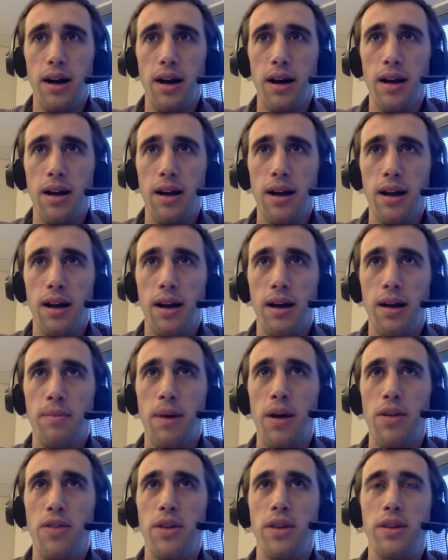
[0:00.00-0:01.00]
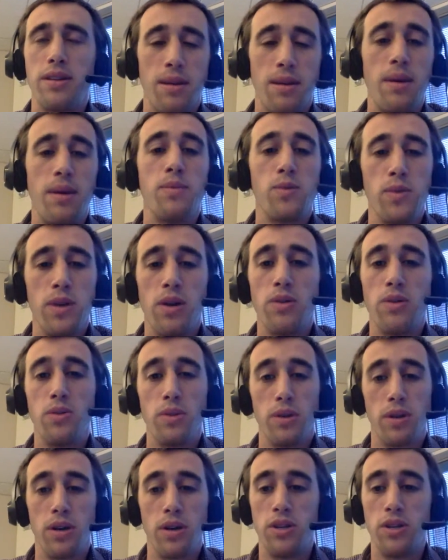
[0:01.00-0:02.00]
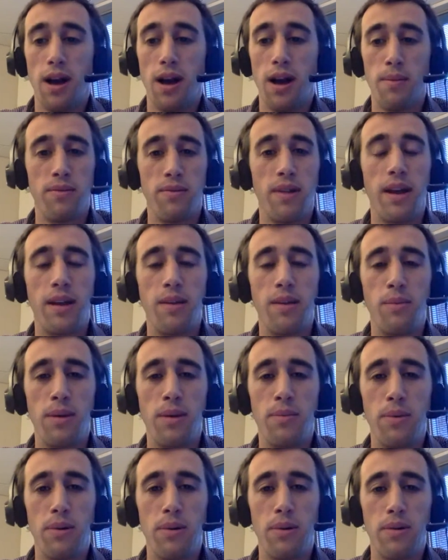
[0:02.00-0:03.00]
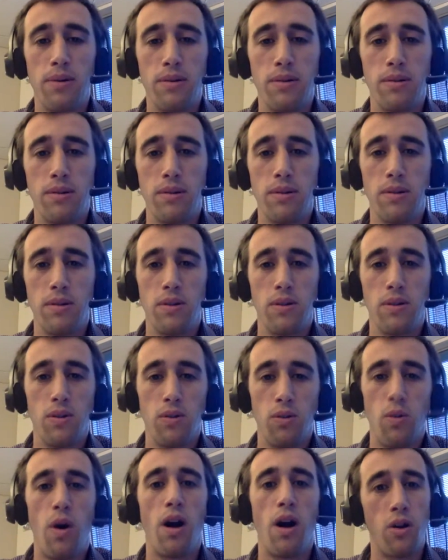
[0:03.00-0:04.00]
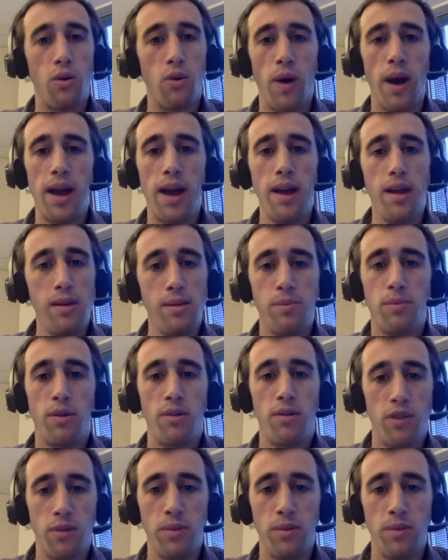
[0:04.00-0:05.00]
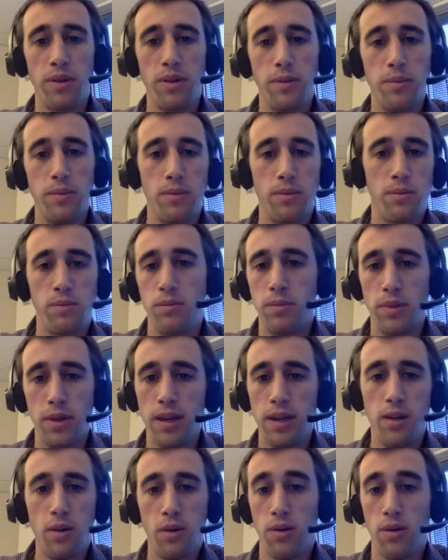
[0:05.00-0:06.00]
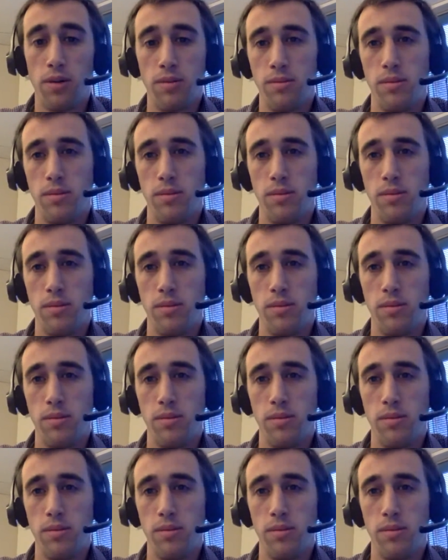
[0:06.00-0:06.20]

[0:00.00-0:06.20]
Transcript: I think sometimes we don't do a good job of letting people walk away, proverbially, or